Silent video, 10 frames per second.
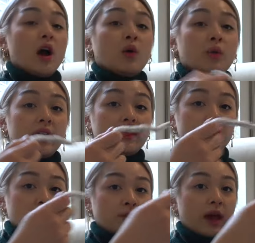win
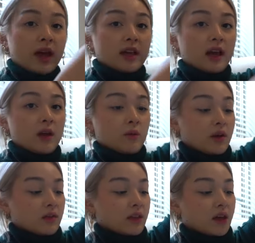this bag, I
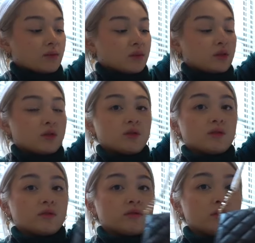want them to
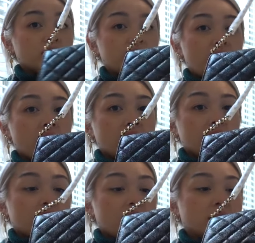fully have
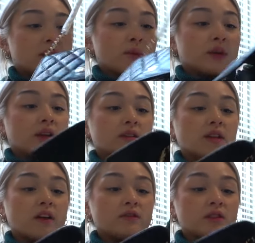the experience
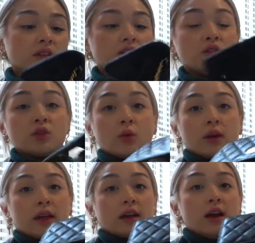of just
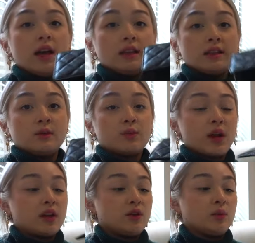enjoying this
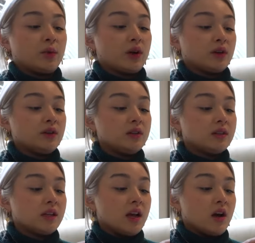brand new
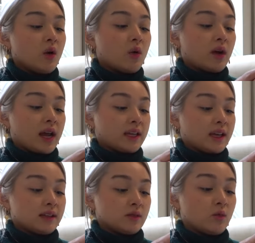purse, or I
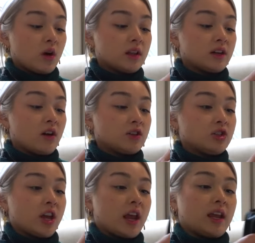guess wallet on
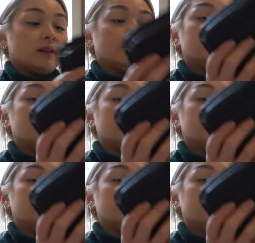chain.